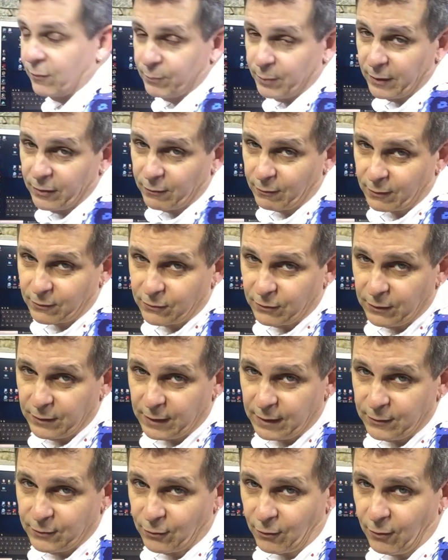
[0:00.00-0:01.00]
spend the rest of the
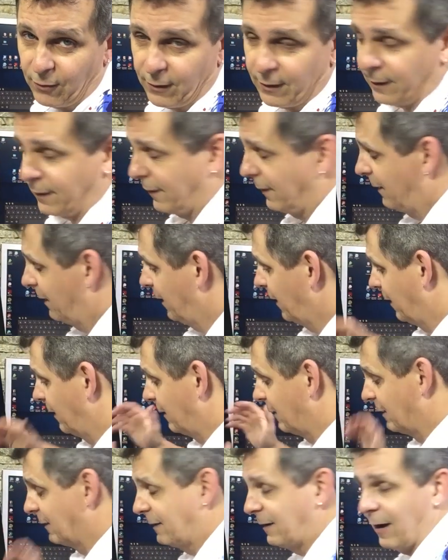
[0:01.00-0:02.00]
day drawing
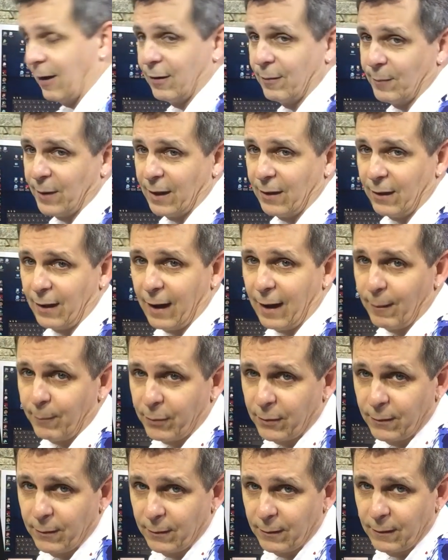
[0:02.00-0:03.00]
down in my
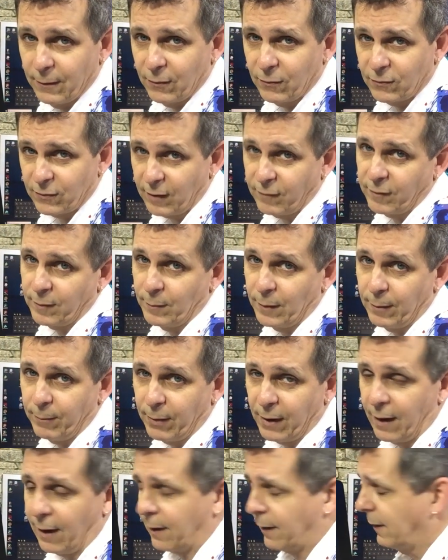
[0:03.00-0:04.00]
lap, saving my
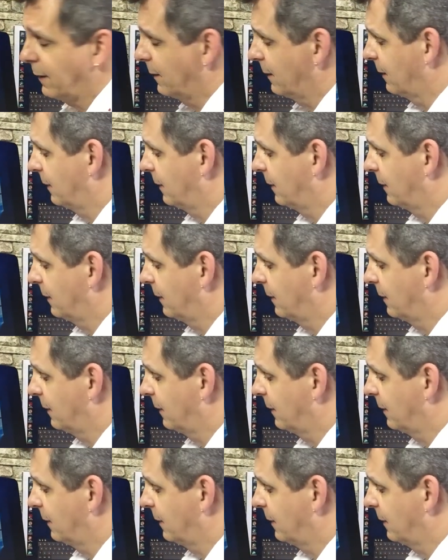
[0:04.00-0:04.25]
back.